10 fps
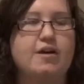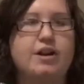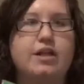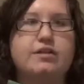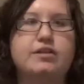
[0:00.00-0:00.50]

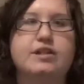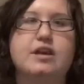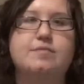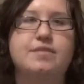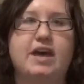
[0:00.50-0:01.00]
another
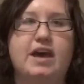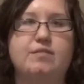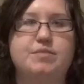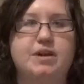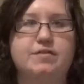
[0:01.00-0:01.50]
theme
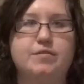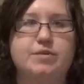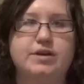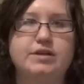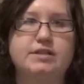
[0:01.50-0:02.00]
that Barefoot
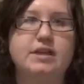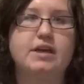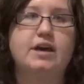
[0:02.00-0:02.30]
Books